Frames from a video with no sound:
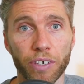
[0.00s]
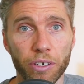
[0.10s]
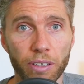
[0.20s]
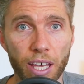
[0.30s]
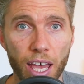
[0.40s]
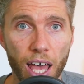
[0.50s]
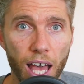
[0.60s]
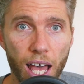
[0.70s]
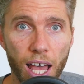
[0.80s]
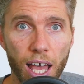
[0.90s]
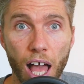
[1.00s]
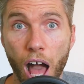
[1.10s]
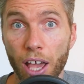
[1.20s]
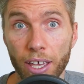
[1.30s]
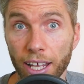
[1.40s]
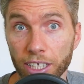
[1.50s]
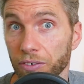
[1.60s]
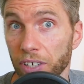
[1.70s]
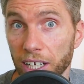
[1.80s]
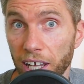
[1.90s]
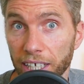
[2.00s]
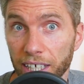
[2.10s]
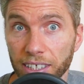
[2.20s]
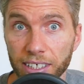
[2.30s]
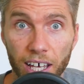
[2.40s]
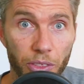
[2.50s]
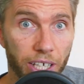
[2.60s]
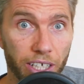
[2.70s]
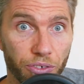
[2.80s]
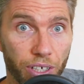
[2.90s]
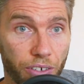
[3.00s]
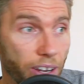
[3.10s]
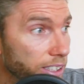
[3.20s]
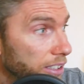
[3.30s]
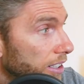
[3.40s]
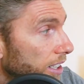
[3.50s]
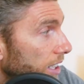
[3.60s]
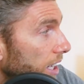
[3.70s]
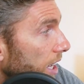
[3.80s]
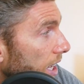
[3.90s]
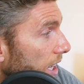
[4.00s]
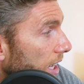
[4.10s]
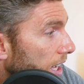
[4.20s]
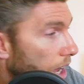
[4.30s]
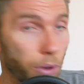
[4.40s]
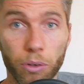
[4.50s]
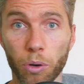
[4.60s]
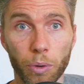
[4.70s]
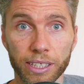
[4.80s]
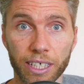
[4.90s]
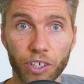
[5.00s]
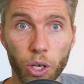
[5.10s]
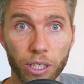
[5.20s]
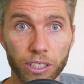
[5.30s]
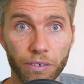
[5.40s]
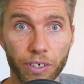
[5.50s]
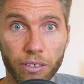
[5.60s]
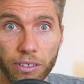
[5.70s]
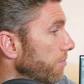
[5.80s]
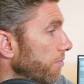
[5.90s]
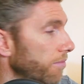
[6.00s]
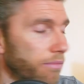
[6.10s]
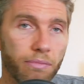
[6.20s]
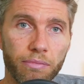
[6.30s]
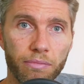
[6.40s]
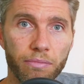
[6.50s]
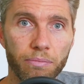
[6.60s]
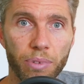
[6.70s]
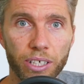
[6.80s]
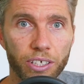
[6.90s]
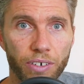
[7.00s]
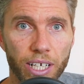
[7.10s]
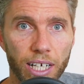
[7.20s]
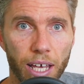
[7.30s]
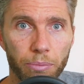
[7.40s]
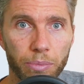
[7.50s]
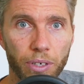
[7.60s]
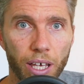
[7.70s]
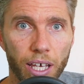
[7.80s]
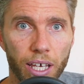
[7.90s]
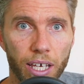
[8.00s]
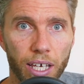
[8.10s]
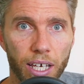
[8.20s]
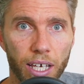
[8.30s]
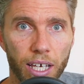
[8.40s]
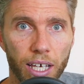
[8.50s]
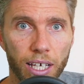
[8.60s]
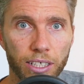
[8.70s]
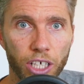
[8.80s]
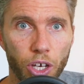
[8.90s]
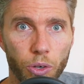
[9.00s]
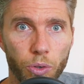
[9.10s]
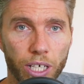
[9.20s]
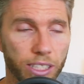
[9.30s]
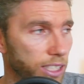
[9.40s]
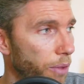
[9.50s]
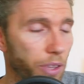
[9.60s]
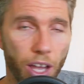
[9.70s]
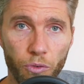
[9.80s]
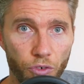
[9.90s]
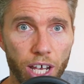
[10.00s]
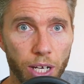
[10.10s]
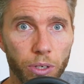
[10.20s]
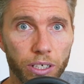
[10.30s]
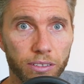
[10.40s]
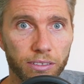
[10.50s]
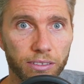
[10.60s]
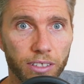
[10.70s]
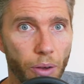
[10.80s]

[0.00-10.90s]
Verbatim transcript: review. Uh, I actually really like it, I think it's really great. Uh, I will always give an honest review but it's a reading lamp, uh, so it's something I really wouldn't